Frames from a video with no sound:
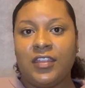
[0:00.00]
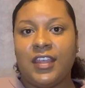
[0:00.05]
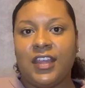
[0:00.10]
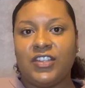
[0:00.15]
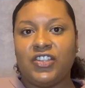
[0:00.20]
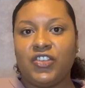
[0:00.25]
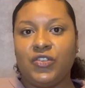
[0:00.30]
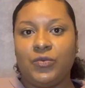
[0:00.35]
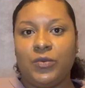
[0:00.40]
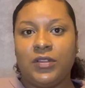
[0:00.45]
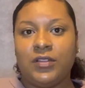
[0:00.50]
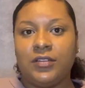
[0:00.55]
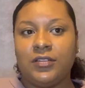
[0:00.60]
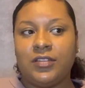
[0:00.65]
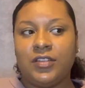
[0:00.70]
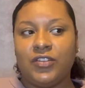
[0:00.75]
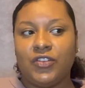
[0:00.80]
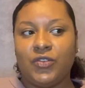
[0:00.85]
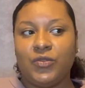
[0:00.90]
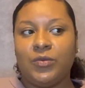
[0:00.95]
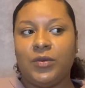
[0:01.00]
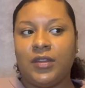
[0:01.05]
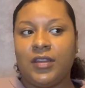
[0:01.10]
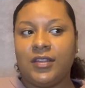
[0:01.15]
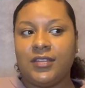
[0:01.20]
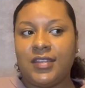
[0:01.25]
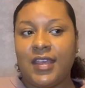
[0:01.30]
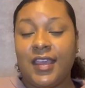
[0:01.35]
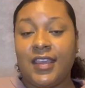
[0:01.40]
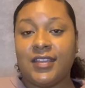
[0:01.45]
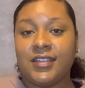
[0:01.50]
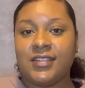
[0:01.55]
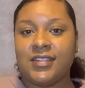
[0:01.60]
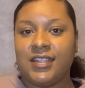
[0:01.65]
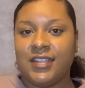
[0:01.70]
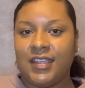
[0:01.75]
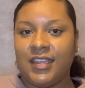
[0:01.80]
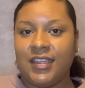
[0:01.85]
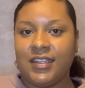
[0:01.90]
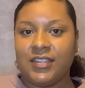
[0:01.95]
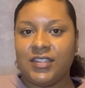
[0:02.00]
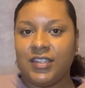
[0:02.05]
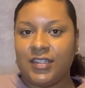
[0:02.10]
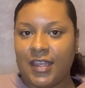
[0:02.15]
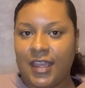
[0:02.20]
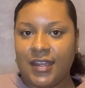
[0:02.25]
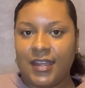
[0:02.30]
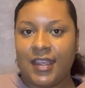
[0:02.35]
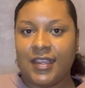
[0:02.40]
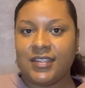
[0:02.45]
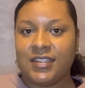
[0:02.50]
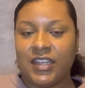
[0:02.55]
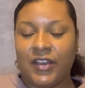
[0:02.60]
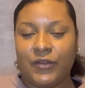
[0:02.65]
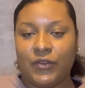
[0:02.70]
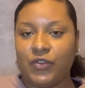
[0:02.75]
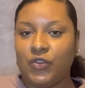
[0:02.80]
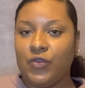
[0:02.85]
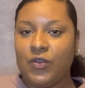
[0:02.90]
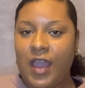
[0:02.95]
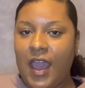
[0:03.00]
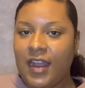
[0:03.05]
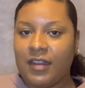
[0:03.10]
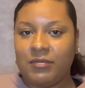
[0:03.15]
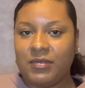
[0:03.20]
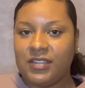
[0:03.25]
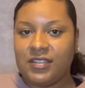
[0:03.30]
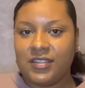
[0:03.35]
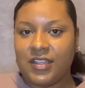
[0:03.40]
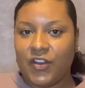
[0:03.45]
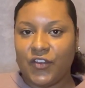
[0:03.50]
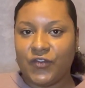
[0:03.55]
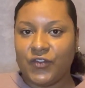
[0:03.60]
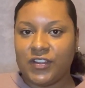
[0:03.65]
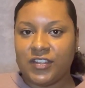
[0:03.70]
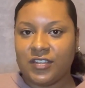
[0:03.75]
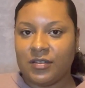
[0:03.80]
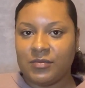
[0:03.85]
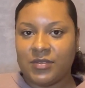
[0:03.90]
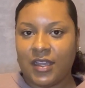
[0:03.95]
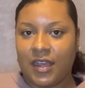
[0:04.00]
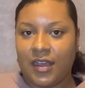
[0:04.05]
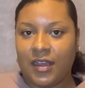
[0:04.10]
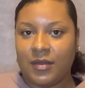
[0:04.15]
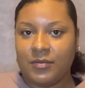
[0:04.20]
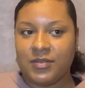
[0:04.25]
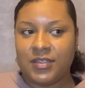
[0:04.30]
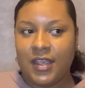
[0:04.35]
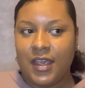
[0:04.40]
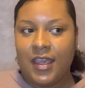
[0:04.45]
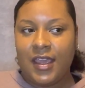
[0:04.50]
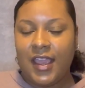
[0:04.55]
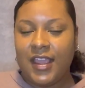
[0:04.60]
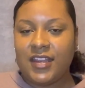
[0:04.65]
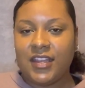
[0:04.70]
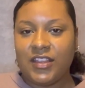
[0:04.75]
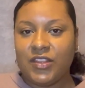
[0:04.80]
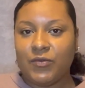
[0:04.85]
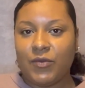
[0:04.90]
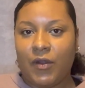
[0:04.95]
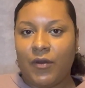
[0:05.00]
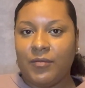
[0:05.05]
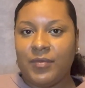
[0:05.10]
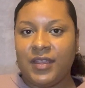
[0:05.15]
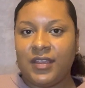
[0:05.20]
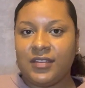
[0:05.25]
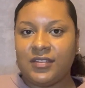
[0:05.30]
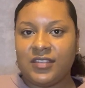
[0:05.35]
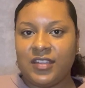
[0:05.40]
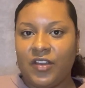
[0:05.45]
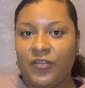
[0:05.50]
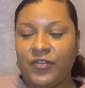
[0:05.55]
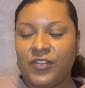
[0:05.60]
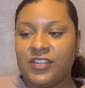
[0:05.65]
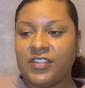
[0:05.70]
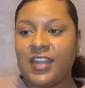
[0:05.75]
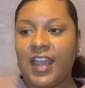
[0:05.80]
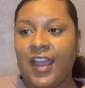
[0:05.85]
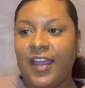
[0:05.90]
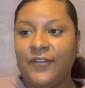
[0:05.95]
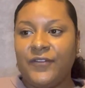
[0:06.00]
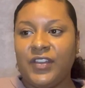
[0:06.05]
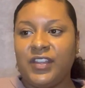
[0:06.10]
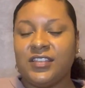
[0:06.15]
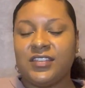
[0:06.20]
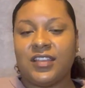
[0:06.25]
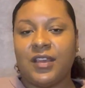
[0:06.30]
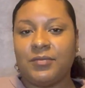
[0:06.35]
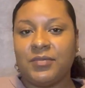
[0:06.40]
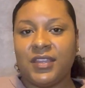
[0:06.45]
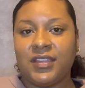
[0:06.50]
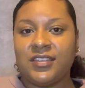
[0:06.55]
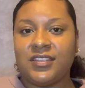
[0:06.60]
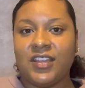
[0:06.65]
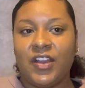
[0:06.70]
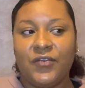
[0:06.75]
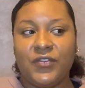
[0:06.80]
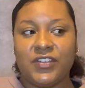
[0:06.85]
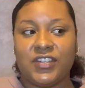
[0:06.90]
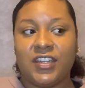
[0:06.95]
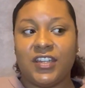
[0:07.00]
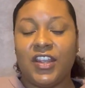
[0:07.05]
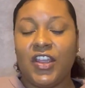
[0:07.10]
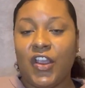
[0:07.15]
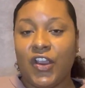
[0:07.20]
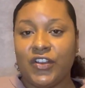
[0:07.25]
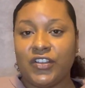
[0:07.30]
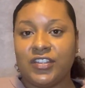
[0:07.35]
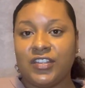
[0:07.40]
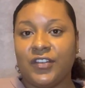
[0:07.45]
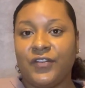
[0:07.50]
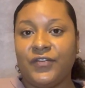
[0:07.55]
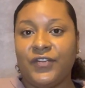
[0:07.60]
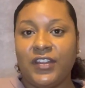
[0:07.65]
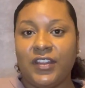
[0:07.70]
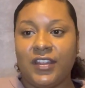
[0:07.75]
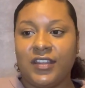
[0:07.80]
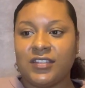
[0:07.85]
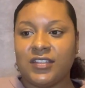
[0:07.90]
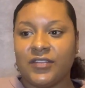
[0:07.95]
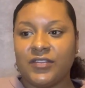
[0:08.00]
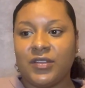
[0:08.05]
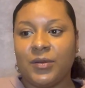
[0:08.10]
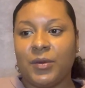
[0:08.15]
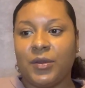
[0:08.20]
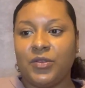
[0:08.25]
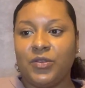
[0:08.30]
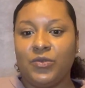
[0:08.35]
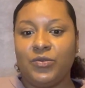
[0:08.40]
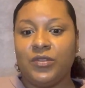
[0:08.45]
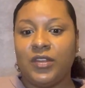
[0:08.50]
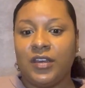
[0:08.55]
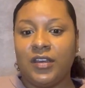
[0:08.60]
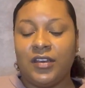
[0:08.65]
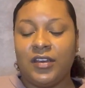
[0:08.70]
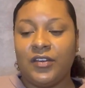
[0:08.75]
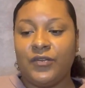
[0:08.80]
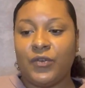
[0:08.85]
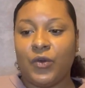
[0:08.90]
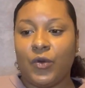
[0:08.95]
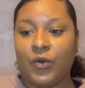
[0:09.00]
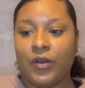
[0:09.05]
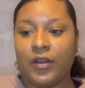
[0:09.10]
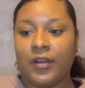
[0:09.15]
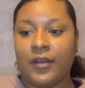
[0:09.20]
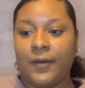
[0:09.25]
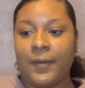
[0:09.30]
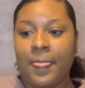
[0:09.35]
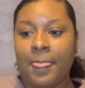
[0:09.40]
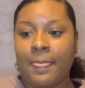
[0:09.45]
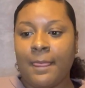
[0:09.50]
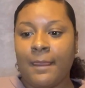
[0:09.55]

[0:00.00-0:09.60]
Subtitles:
that you're willing to do what it takes to get to that next level. You got to be selfish sometimes. Ain't nothing wrong being selfish. Now, if it's something selfish and it hurts the feelings of someone you love, or,